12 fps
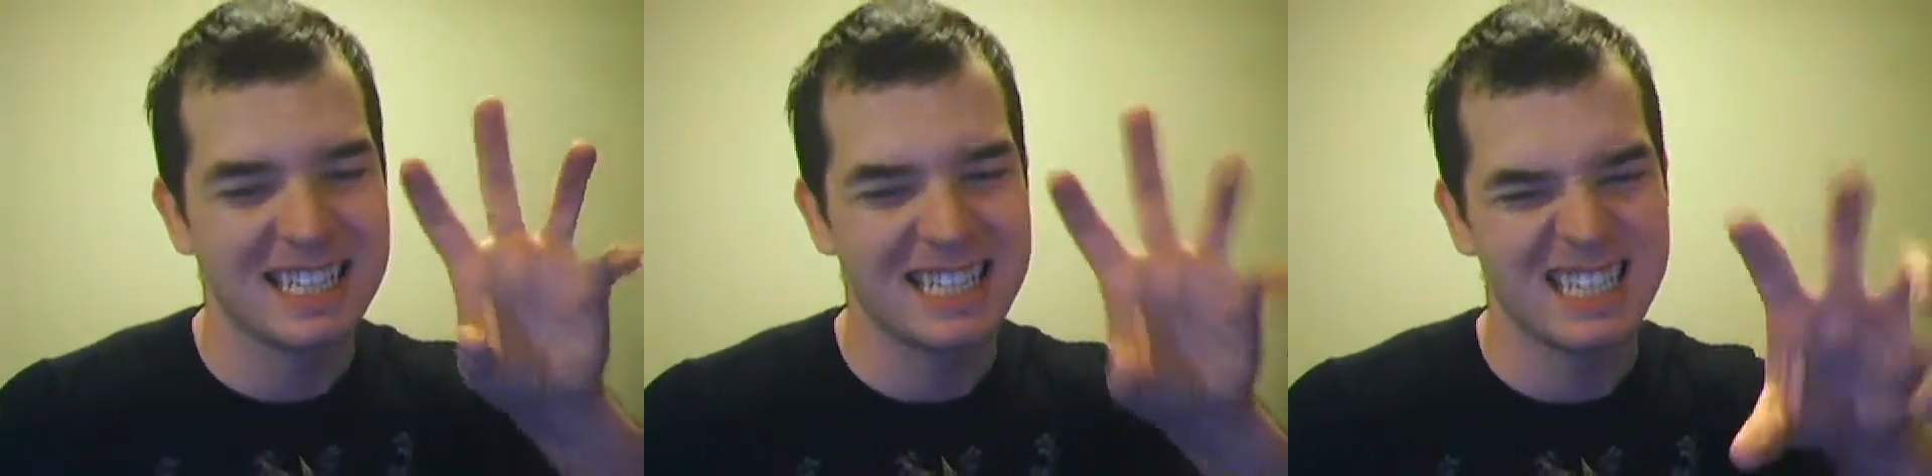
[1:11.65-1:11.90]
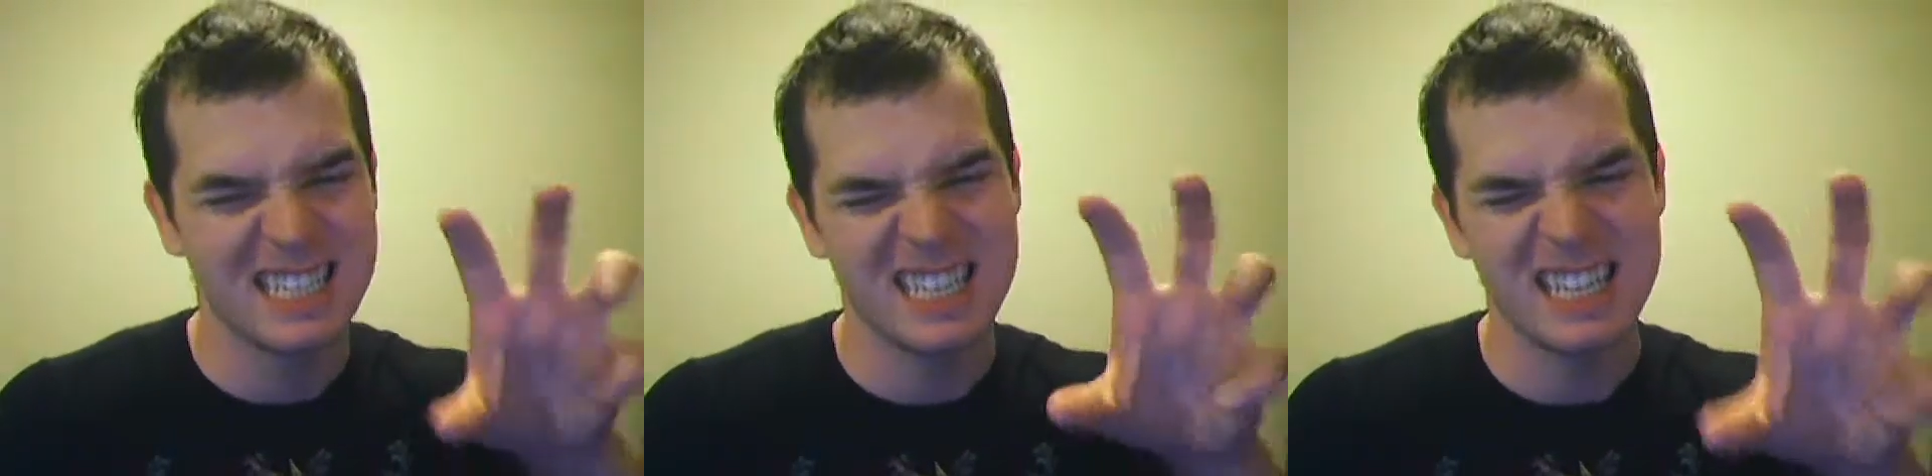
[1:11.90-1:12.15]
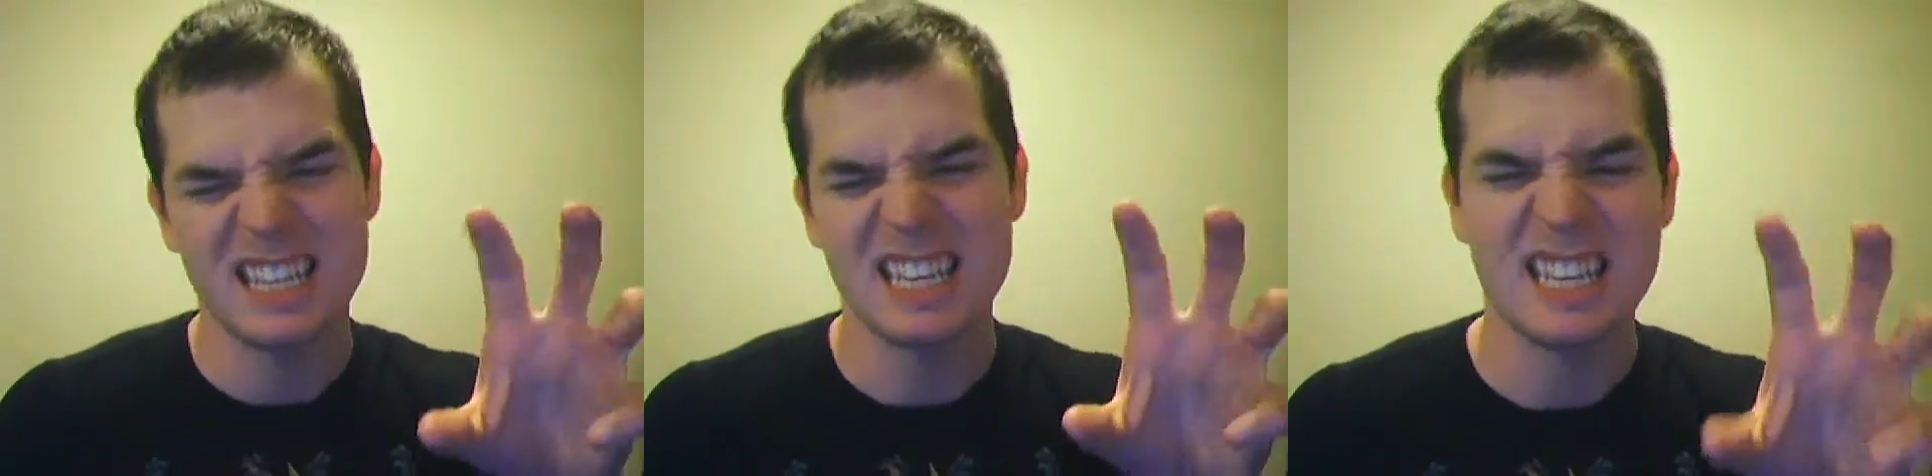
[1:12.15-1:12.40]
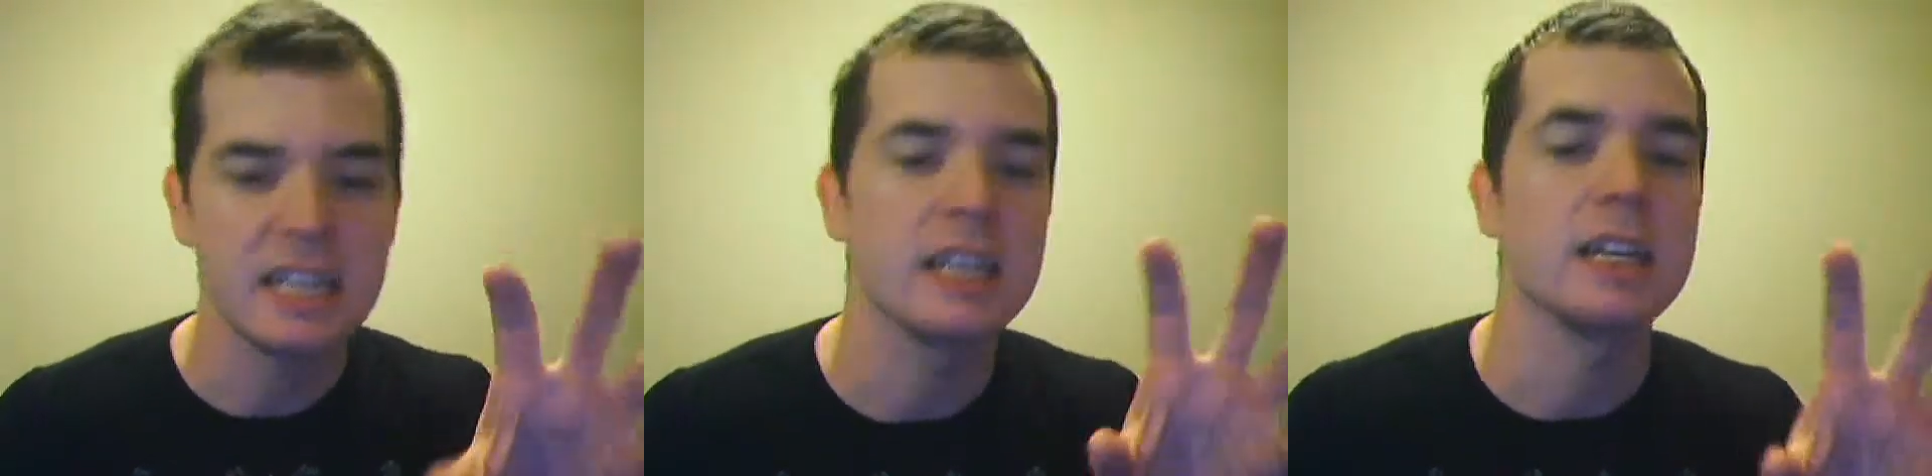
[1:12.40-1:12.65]

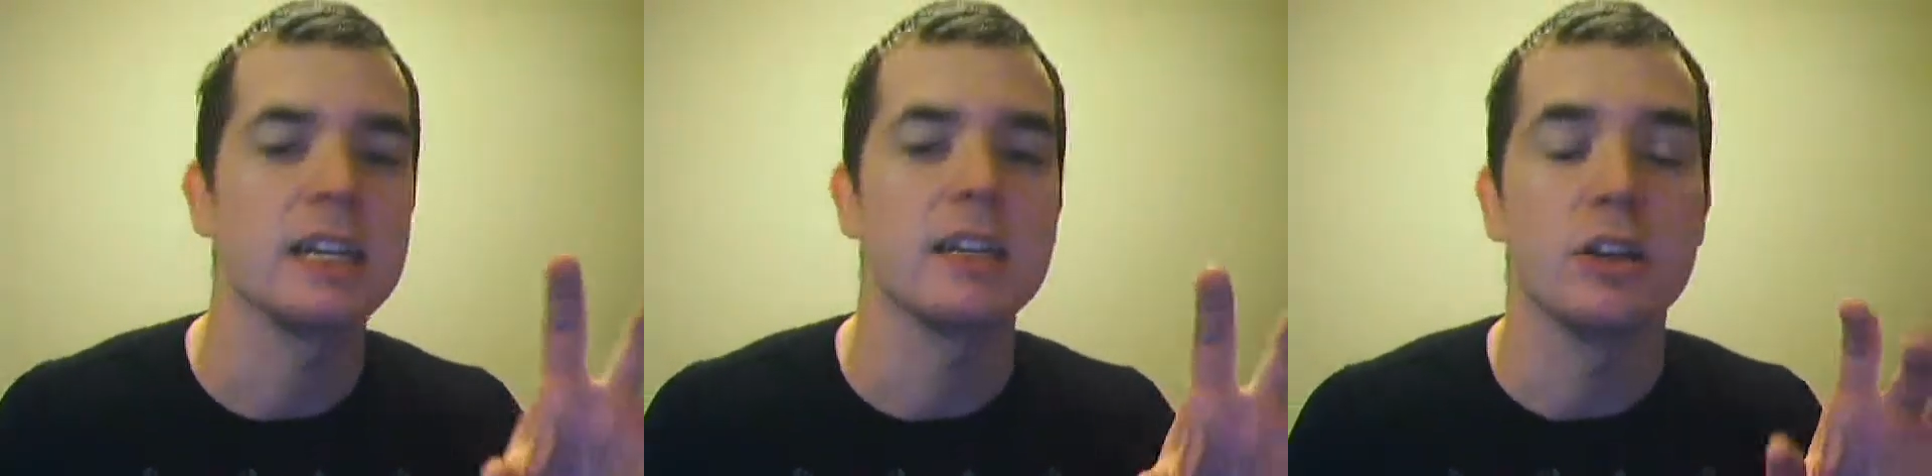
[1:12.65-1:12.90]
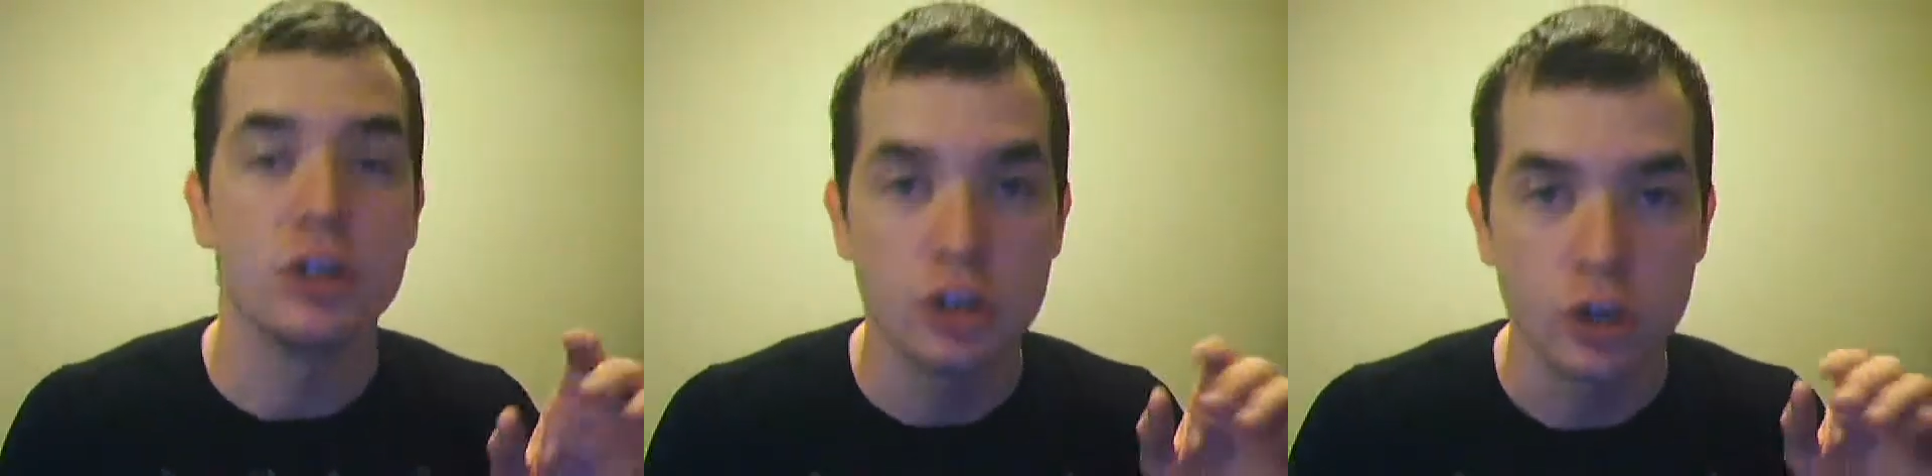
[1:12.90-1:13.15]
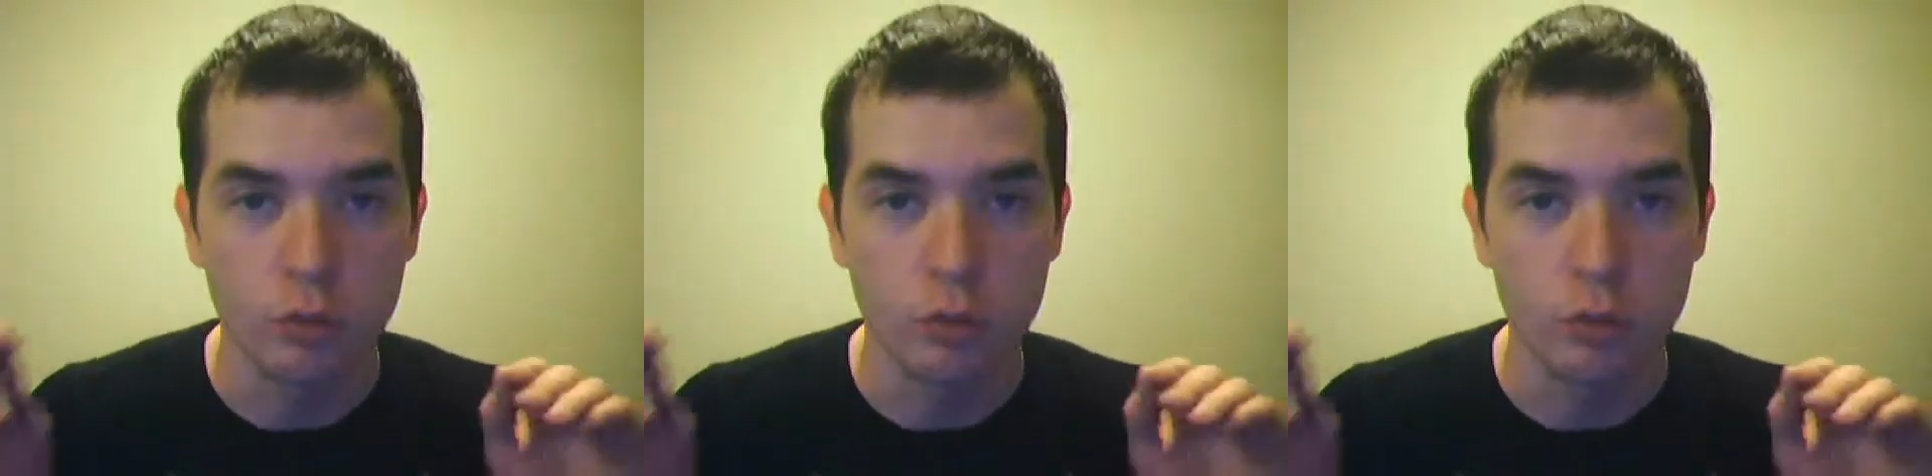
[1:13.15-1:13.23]
see the need